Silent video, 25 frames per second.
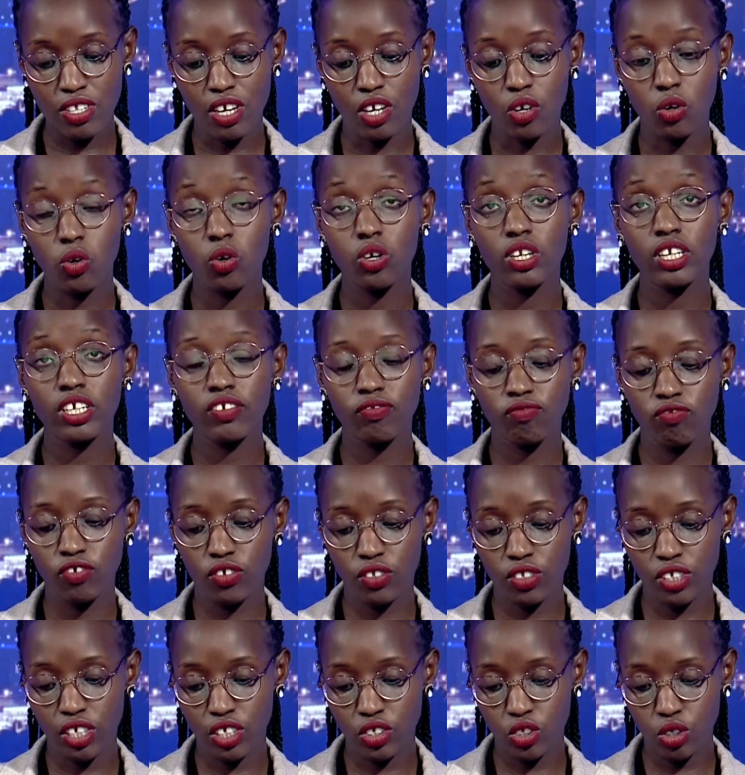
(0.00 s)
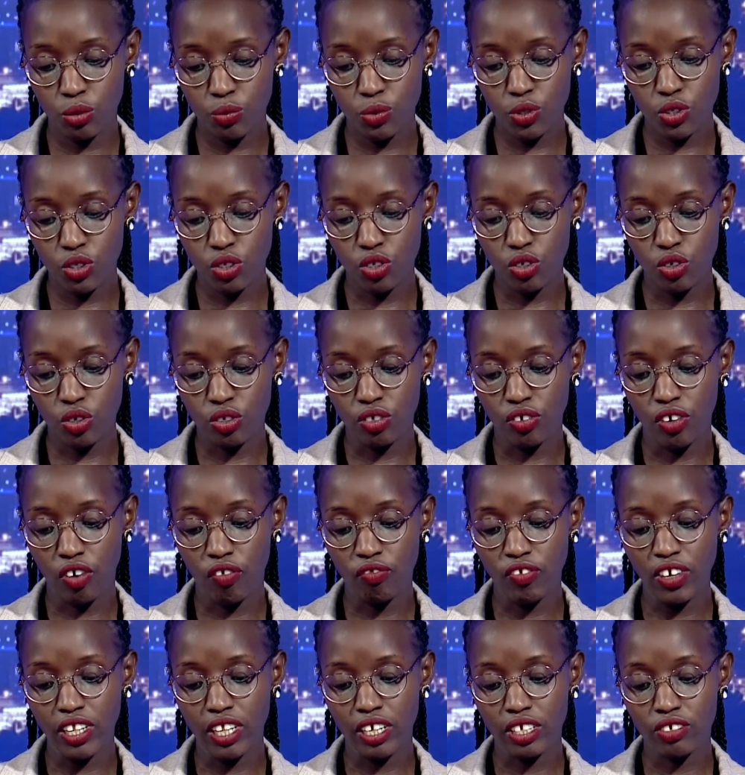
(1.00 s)
are calling for the adoption
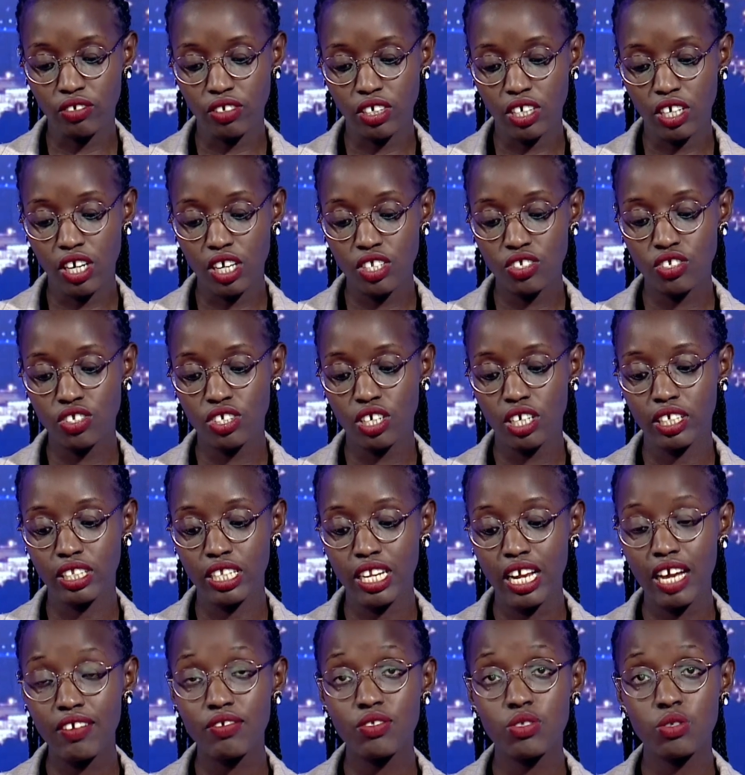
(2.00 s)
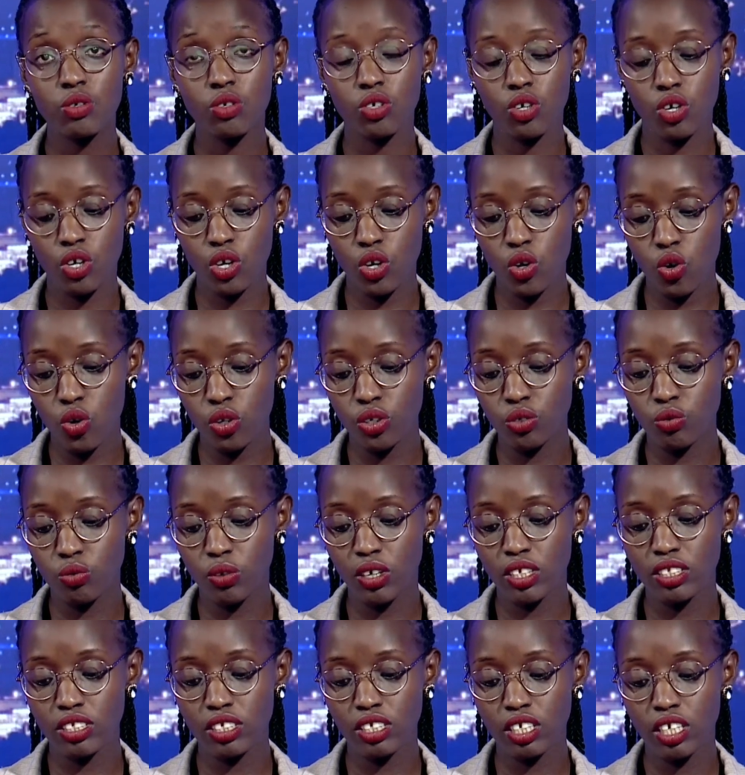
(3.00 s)
of an agriculture and livestock law in
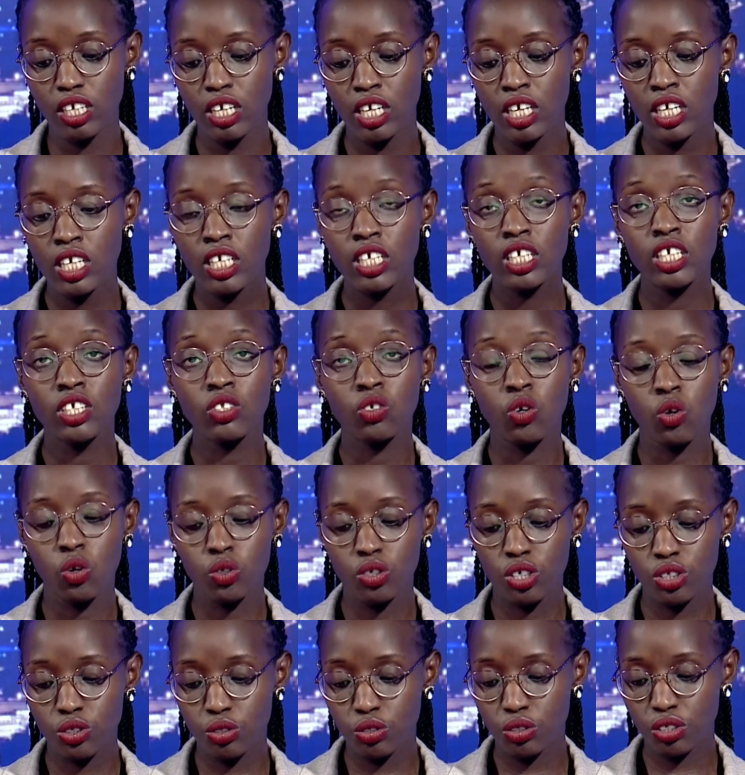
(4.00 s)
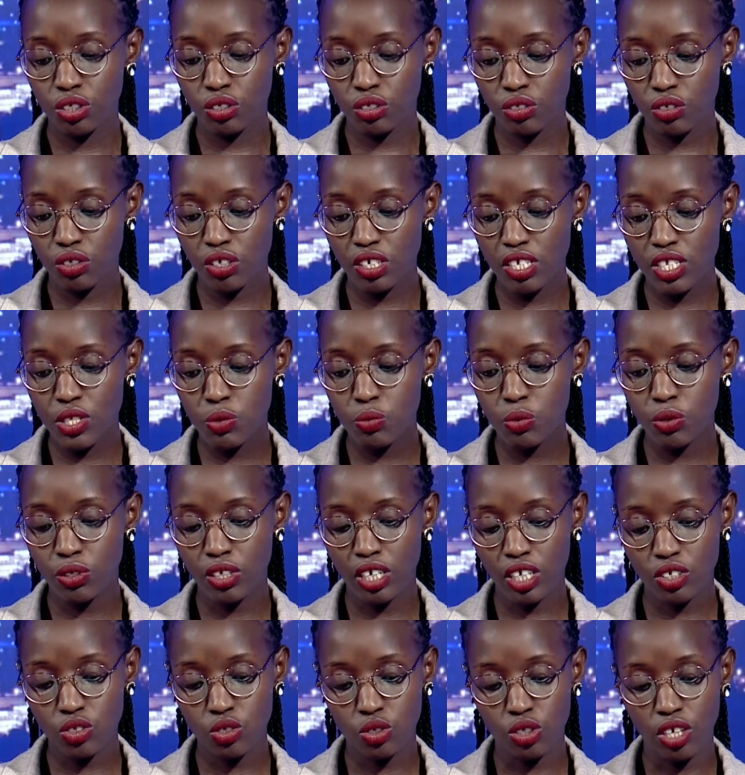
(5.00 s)
Rwanda in order to increase
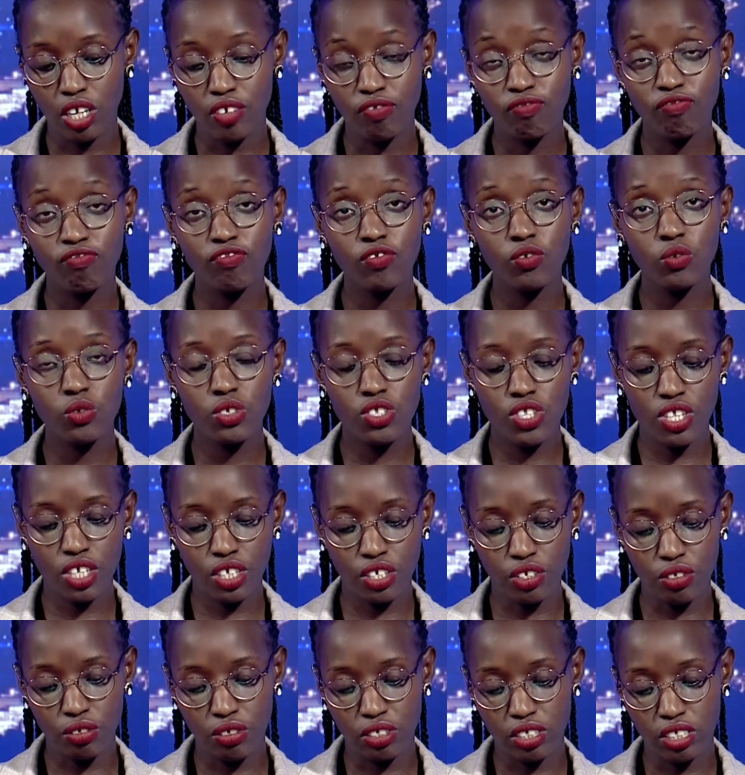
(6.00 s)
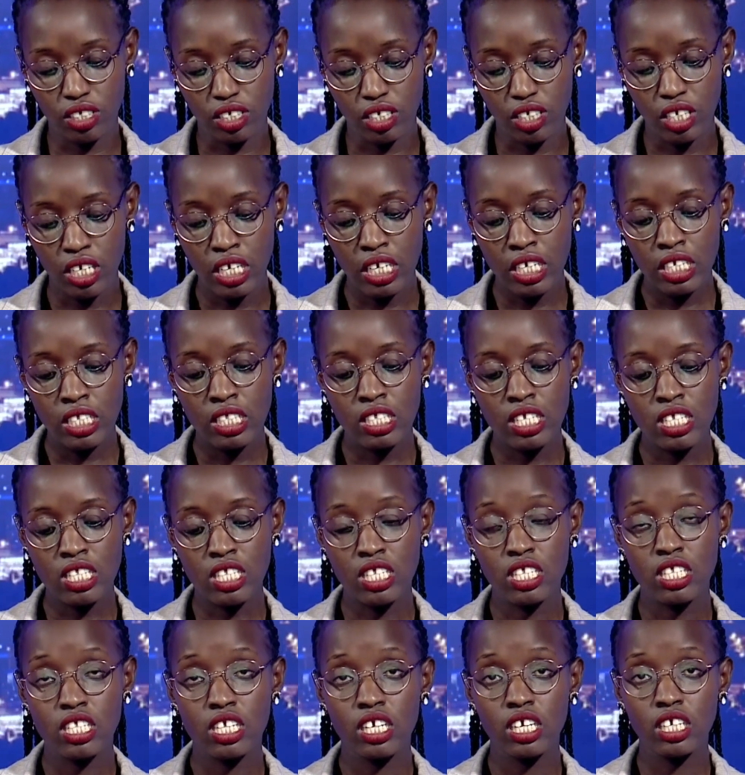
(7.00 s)
production and food security. This
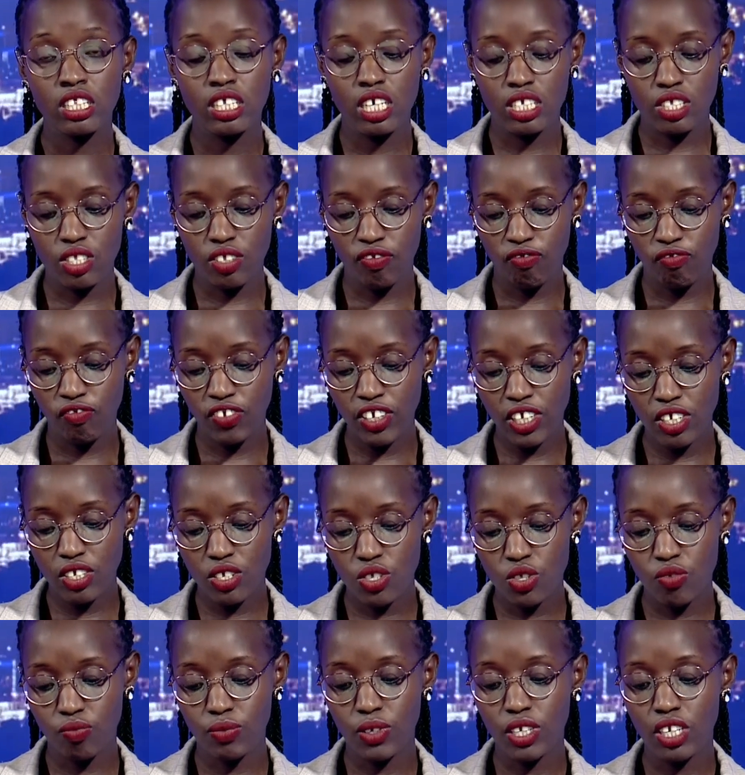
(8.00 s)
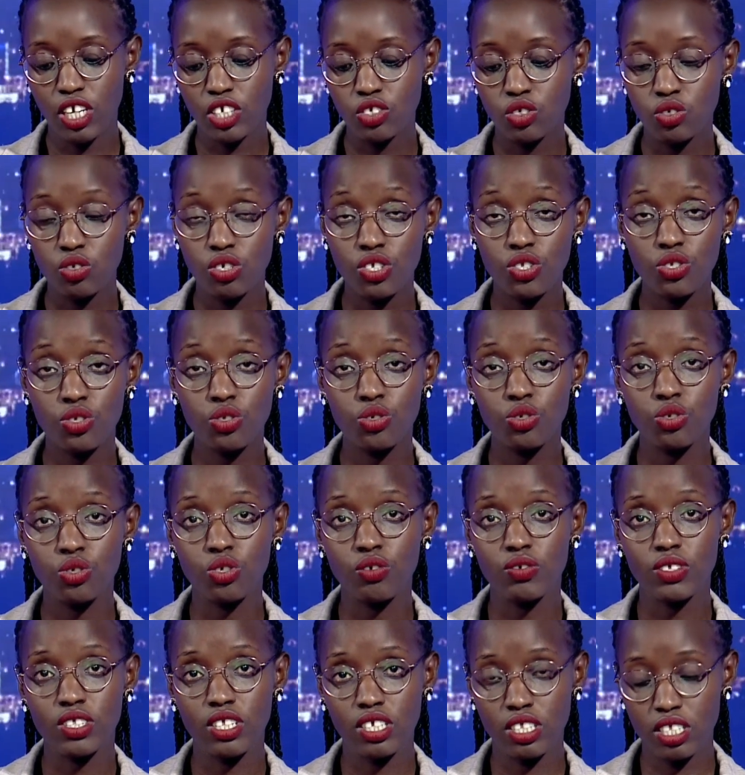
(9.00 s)
is said as the figures of the National Institute
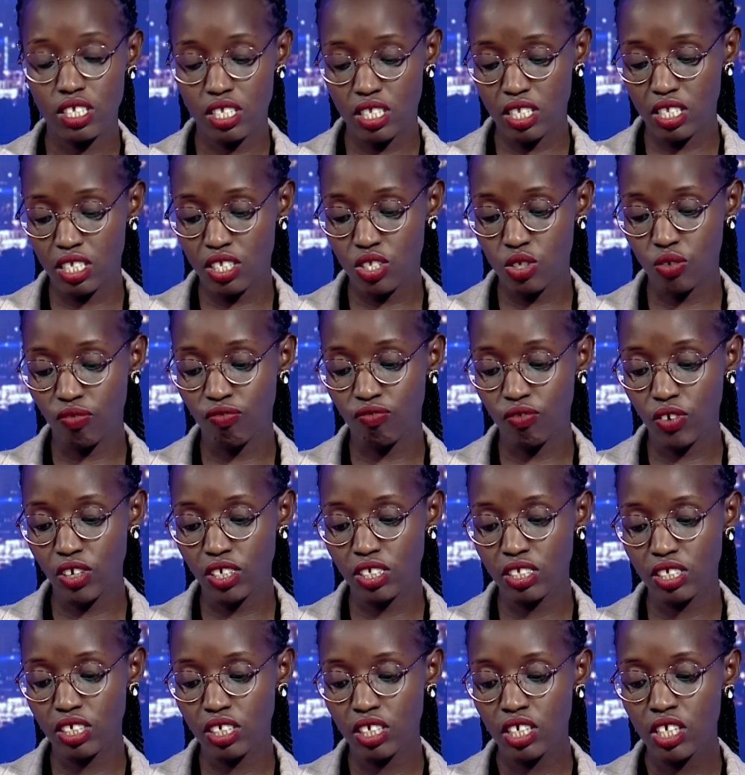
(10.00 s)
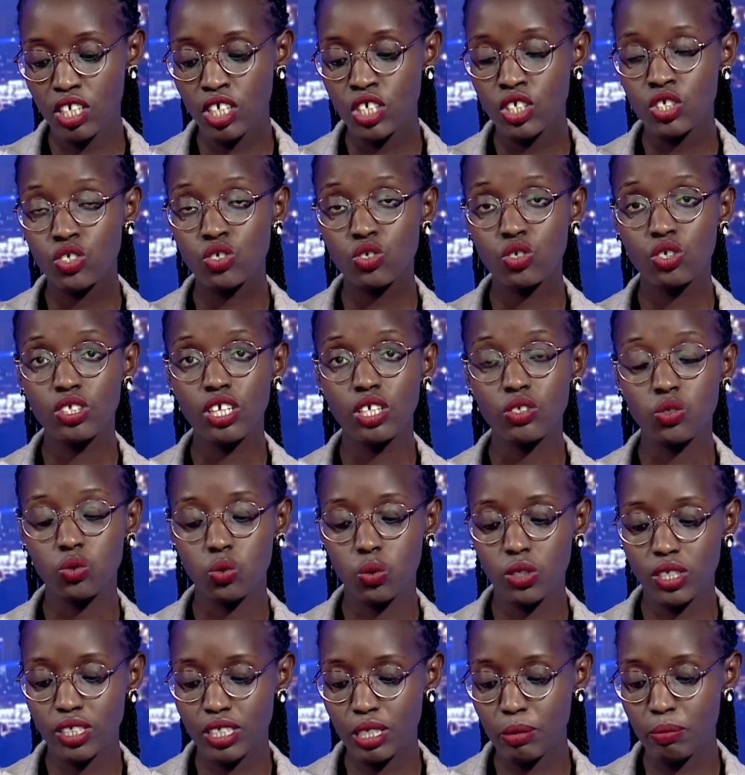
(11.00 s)
of Statistics of Rwanda show that
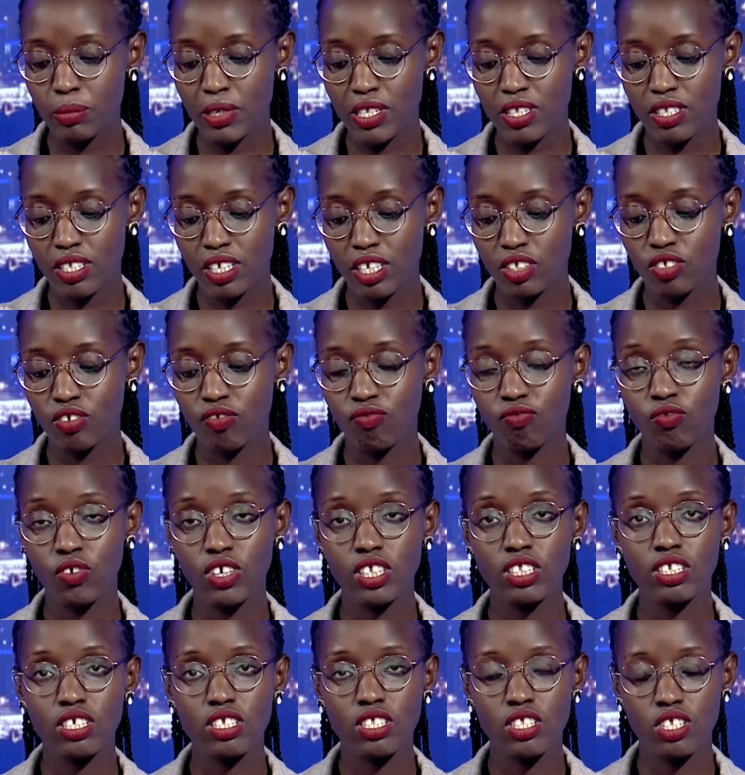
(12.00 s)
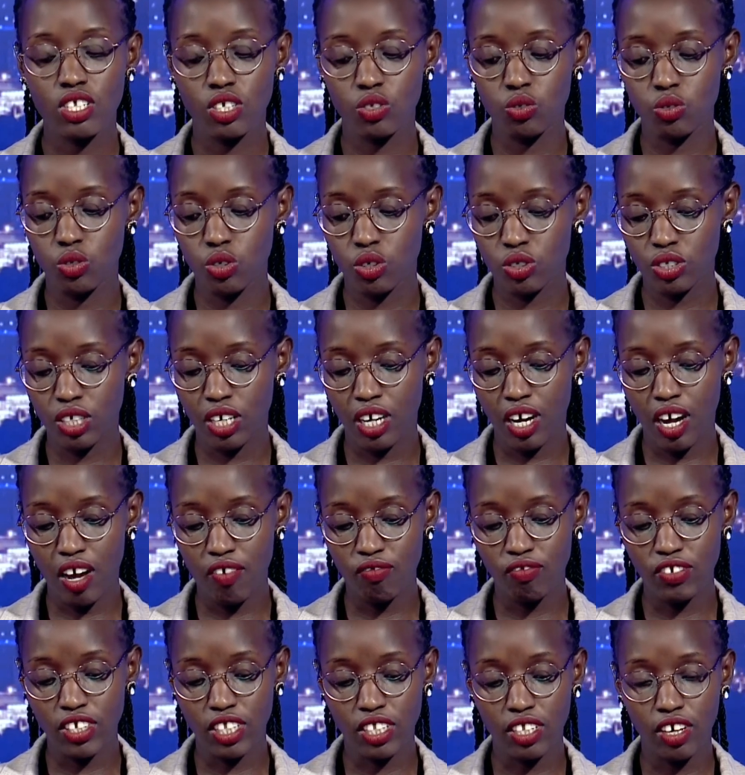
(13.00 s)
20% of Rwandans do not
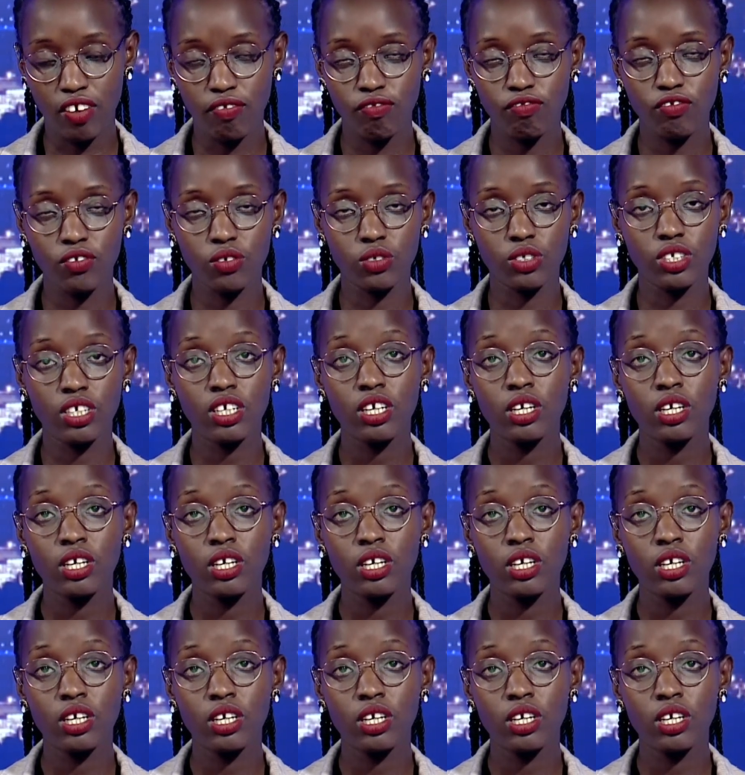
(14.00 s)
have enough food.